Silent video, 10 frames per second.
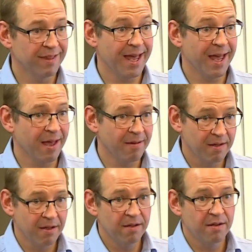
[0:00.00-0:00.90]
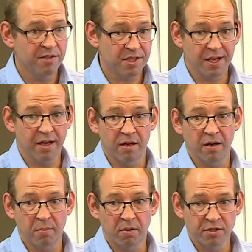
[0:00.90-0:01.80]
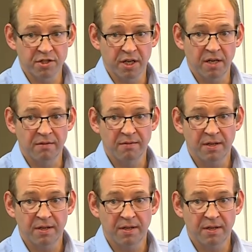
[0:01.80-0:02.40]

their CAR policy